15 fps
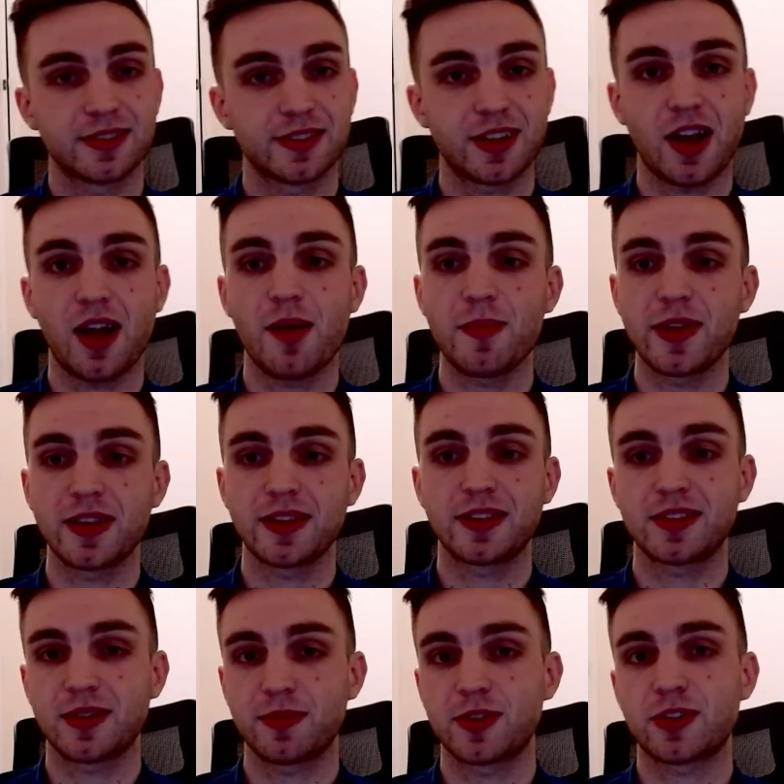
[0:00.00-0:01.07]
comment,
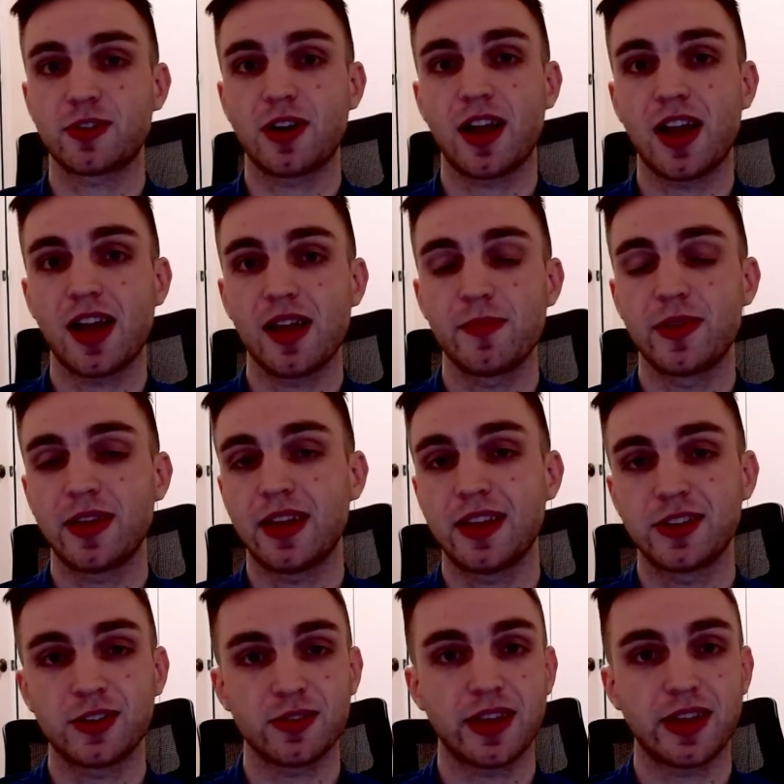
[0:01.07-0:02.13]
subscribe,
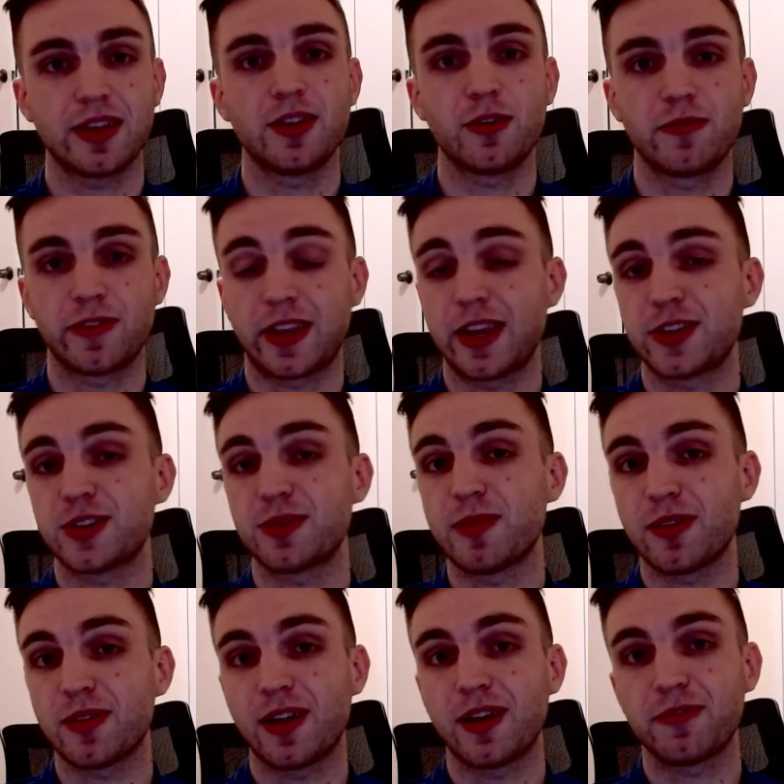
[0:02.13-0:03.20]
and turn that notification
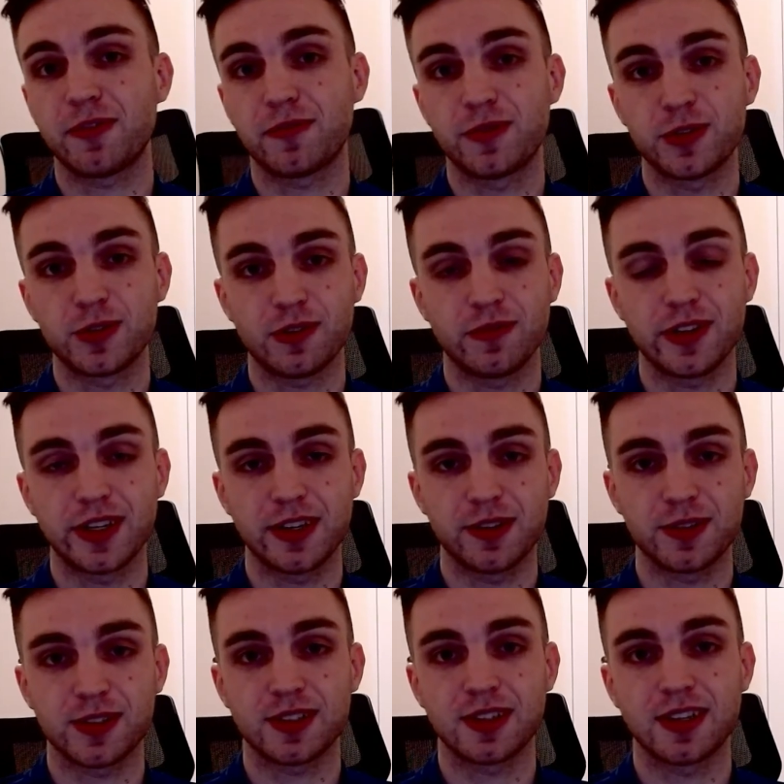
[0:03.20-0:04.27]
bell on for future
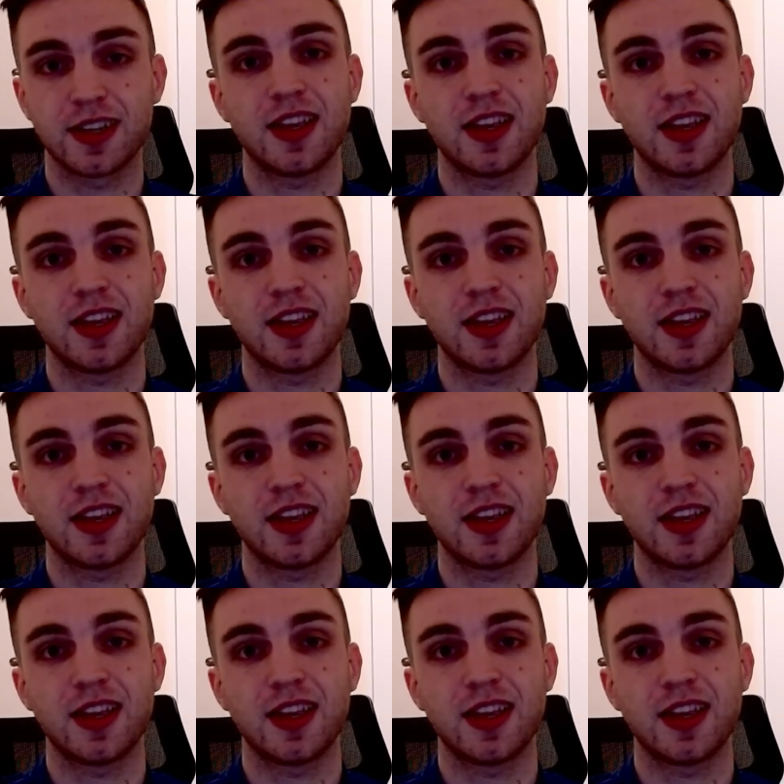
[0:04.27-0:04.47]
videos.